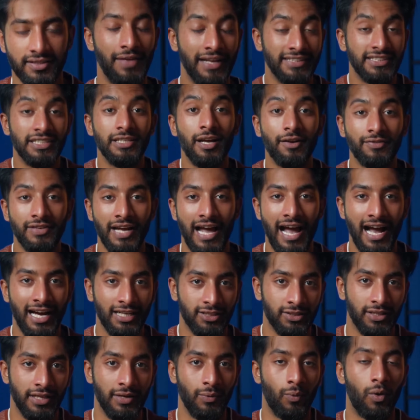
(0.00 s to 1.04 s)
that's enough to
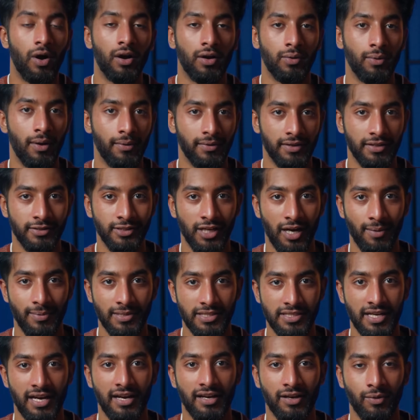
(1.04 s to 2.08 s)
actually walk away with a job in
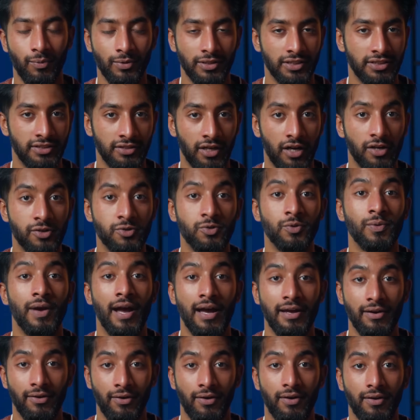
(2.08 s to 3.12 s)
tech, which is not true
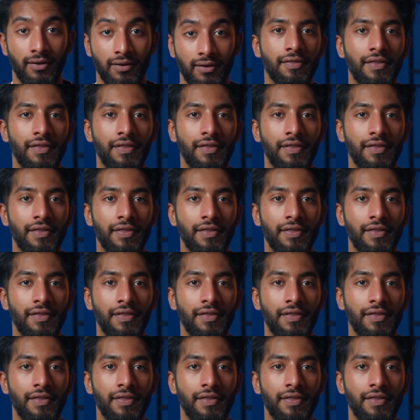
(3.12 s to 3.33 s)
at all.